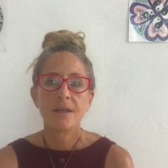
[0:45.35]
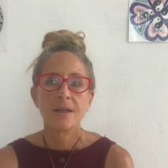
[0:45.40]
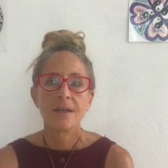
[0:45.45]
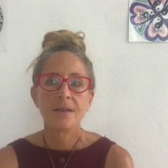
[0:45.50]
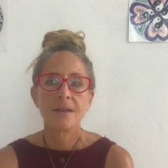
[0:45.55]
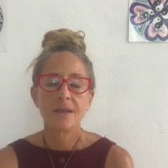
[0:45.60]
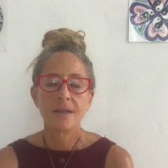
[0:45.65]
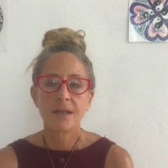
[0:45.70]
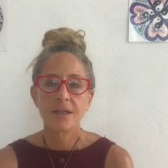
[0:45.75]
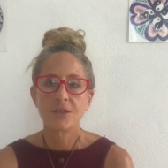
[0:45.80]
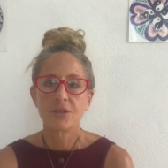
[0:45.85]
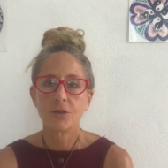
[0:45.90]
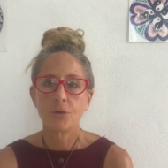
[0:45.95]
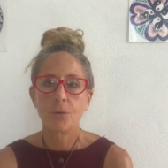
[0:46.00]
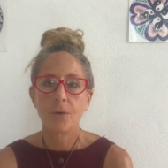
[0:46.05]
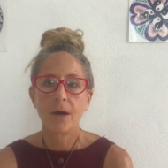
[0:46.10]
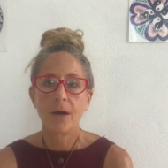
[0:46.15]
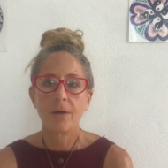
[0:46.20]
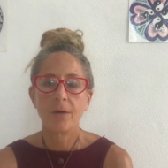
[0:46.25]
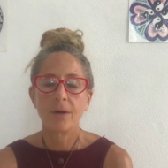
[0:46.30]
the electric
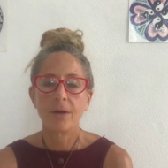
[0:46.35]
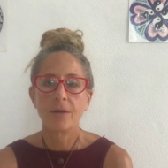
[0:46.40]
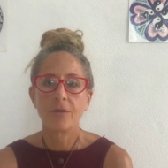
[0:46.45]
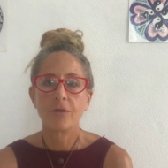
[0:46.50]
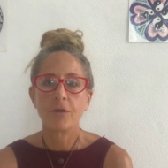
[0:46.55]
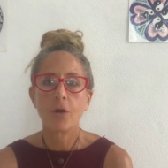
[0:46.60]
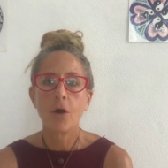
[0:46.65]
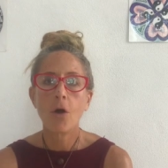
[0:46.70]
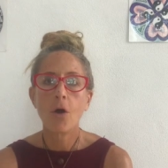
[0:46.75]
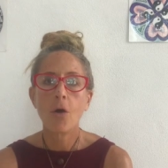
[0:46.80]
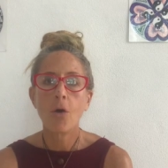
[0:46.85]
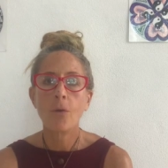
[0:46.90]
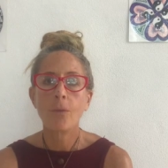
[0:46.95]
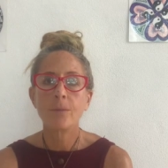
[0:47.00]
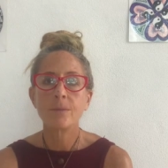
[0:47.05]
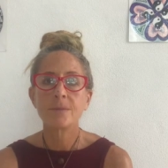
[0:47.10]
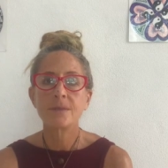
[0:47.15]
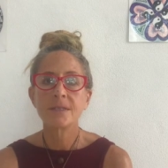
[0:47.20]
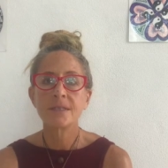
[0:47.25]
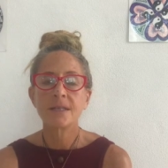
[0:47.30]
wiring of your
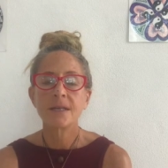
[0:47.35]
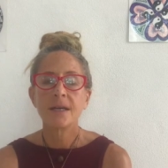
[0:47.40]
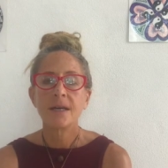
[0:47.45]
homes,